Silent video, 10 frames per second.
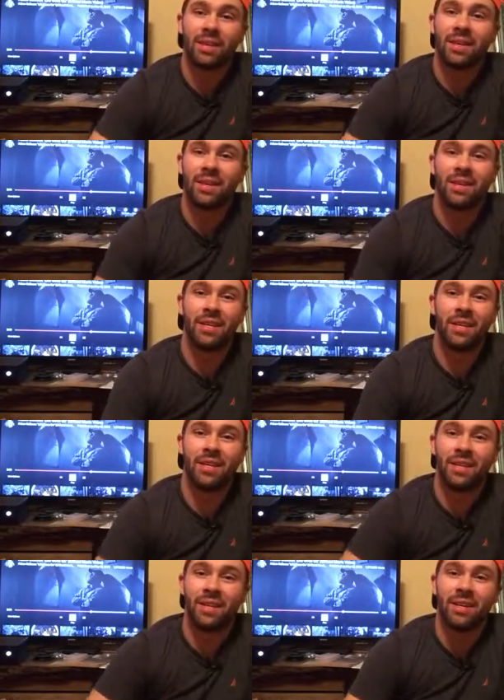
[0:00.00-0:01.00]
yeah, he
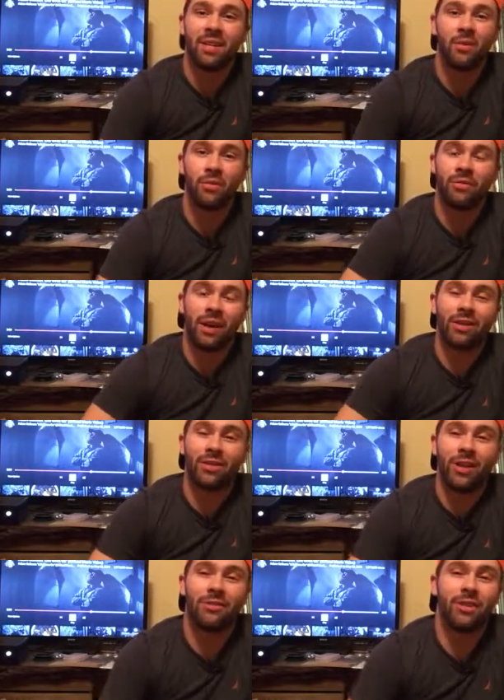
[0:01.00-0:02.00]
we
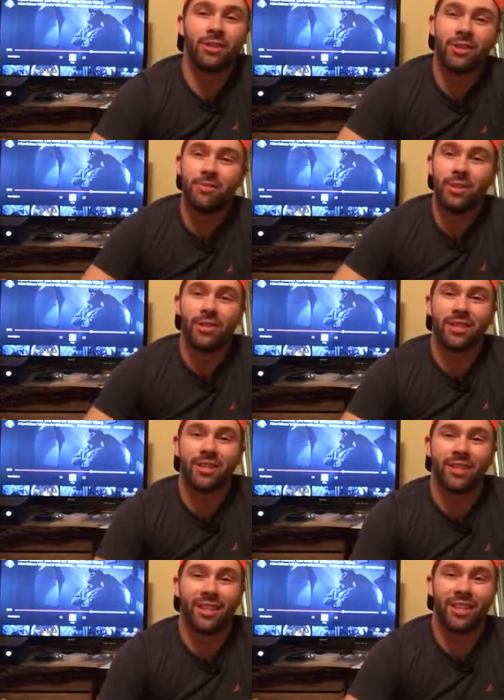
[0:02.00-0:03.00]
followed over into the music
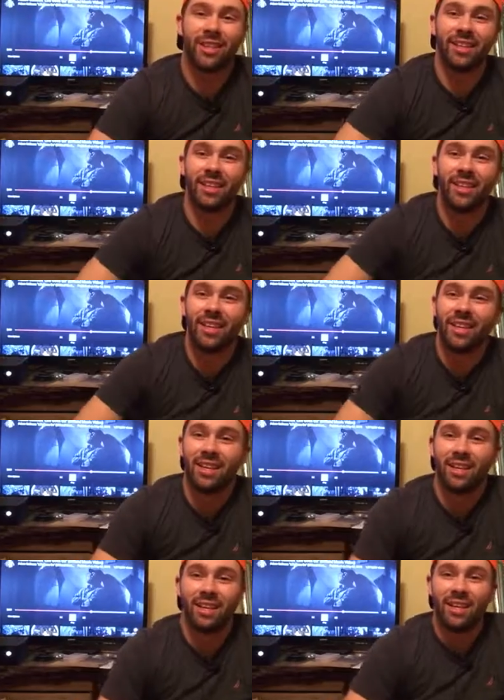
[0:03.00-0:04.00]
scene and
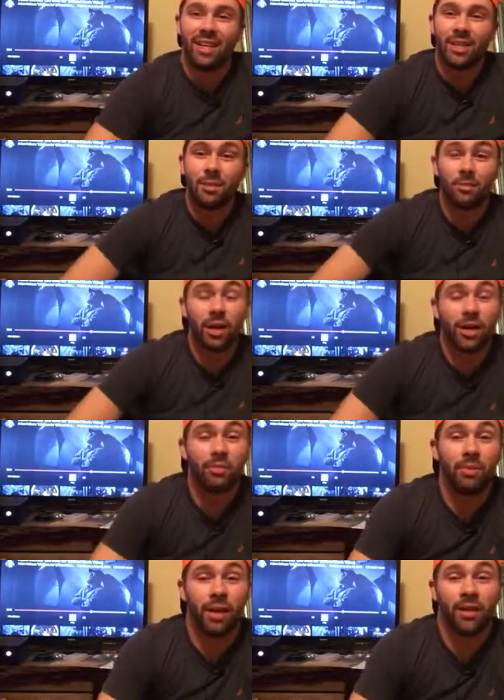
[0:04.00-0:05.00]
he's been
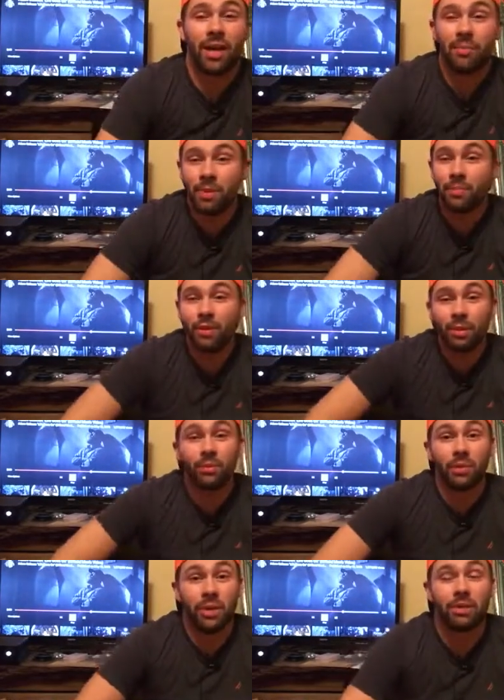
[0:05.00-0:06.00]
bringing a lot of people up
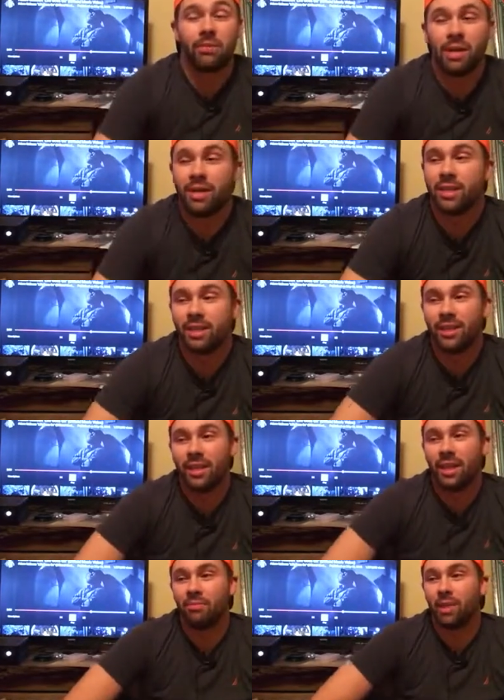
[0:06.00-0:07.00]
with him. Honestly,
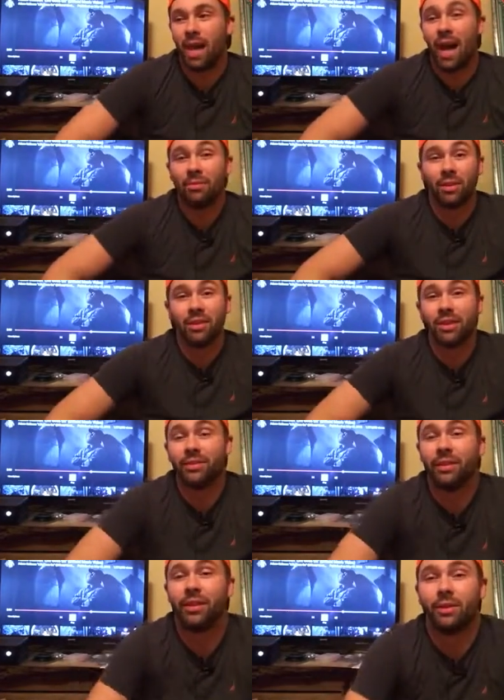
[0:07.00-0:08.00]
I I
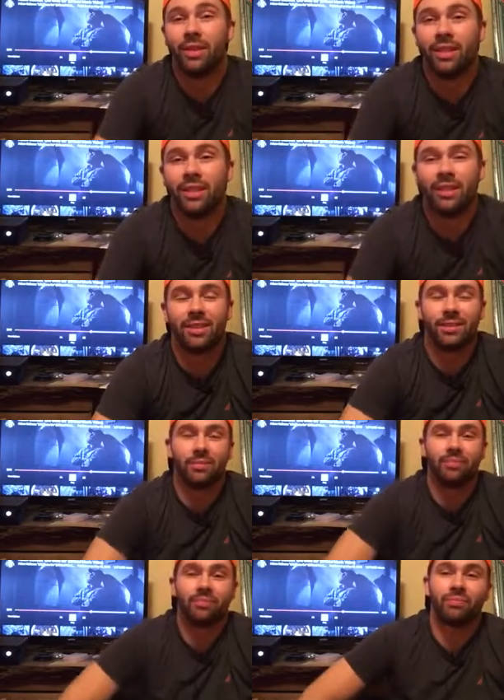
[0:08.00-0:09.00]
believe anyways. Um,